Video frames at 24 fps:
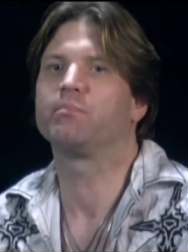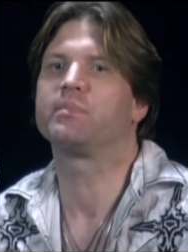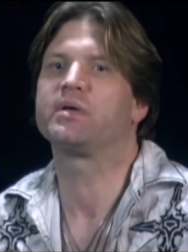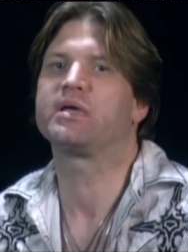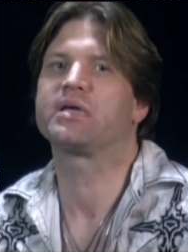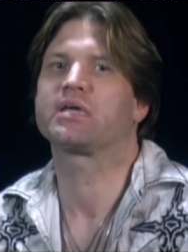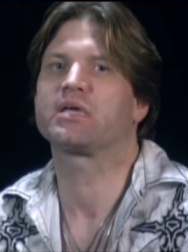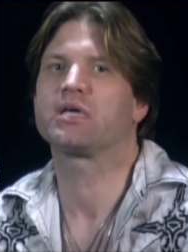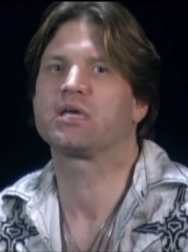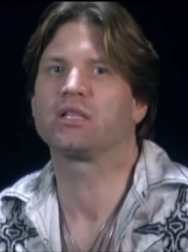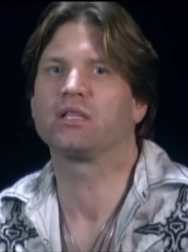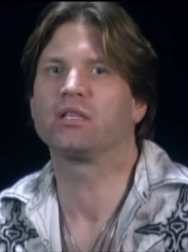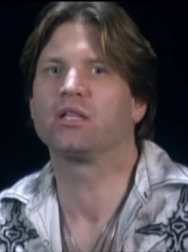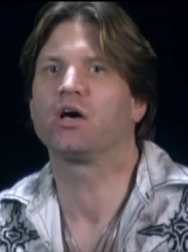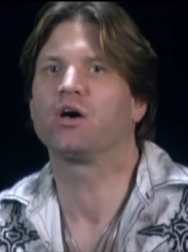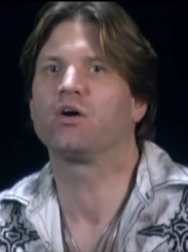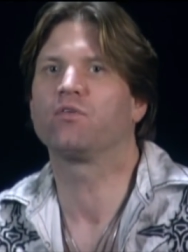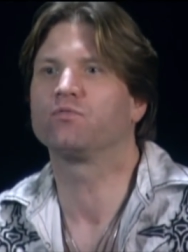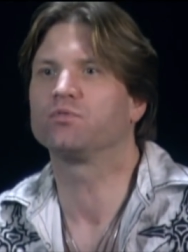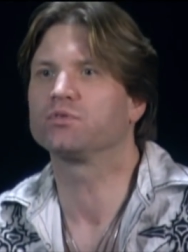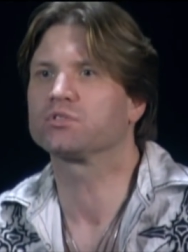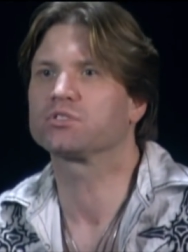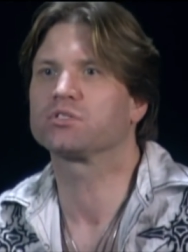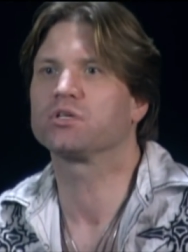making
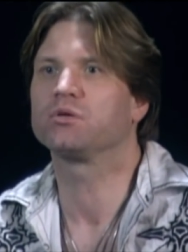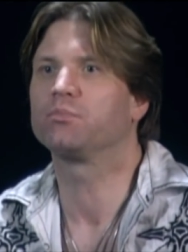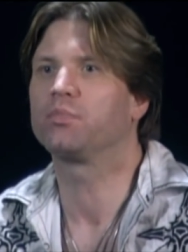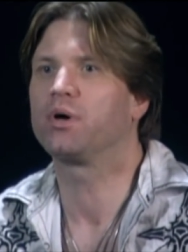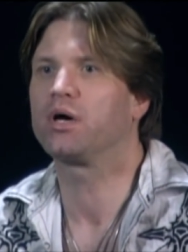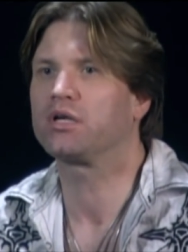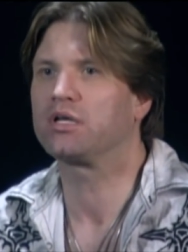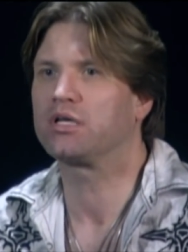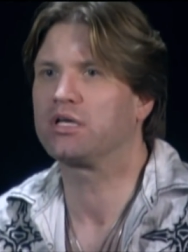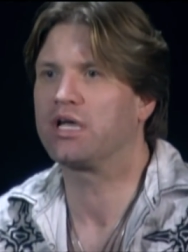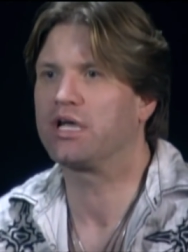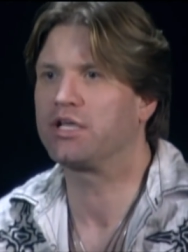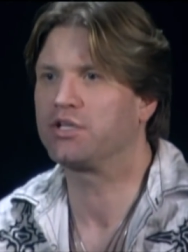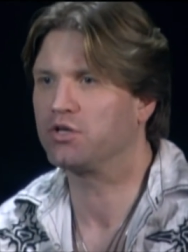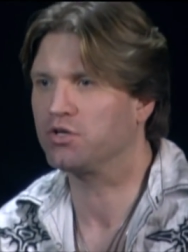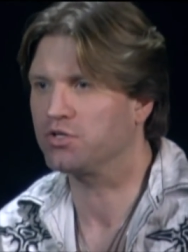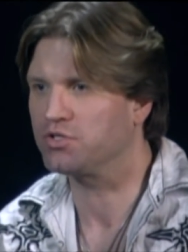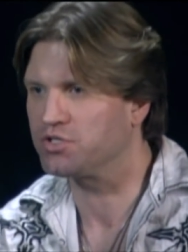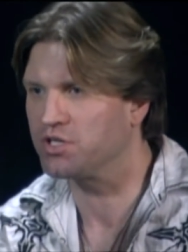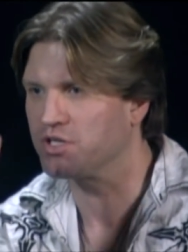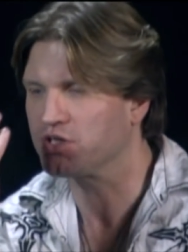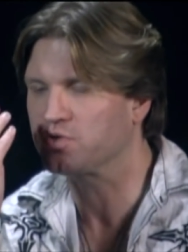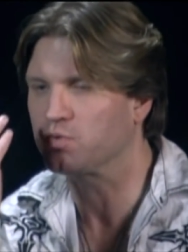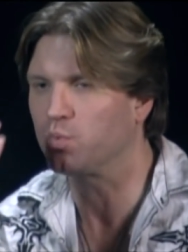love with somebody and you're
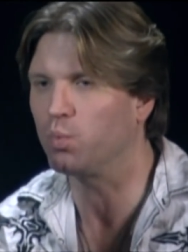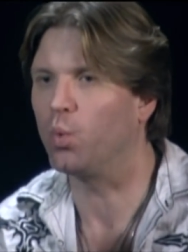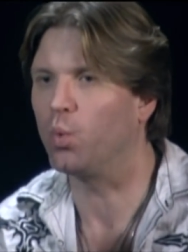just